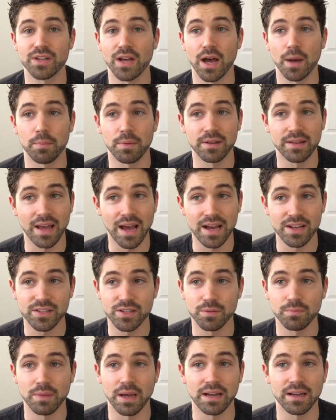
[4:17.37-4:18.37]

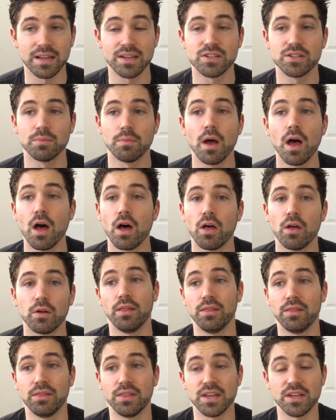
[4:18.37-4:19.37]
Potassium, magnesium,
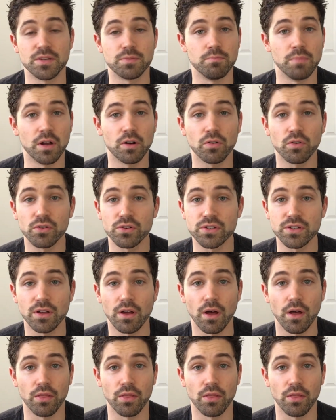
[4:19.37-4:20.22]
these minerals,